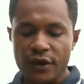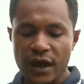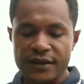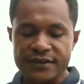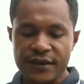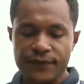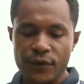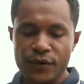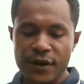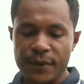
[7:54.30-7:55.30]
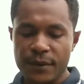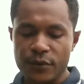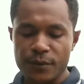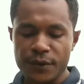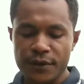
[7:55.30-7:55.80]
This la phone number
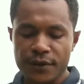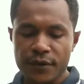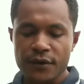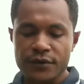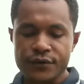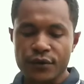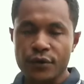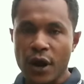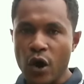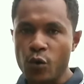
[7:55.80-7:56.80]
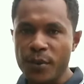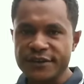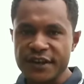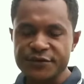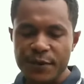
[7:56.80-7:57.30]
blow me. So our
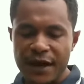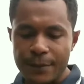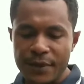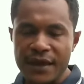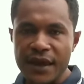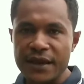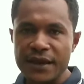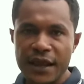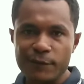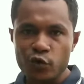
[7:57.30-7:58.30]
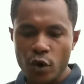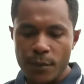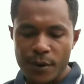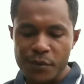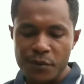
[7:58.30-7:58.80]
message back am can lem to ya
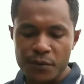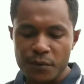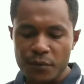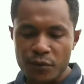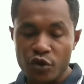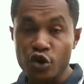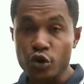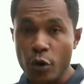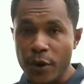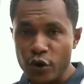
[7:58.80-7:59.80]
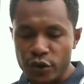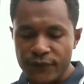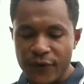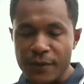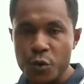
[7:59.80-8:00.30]
bami not over
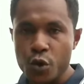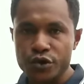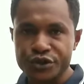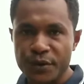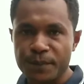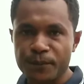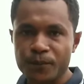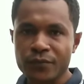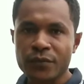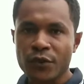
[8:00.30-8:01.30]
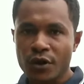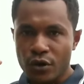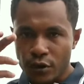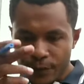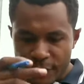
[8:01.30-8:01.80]
notify you or some
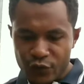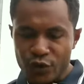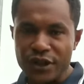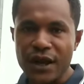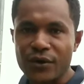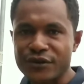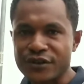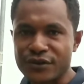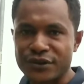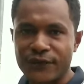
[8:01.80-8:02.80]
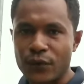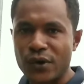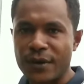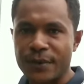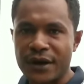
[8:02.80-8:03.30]
or pay 2 kina going to the
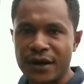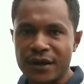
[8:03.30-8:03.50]
phone number.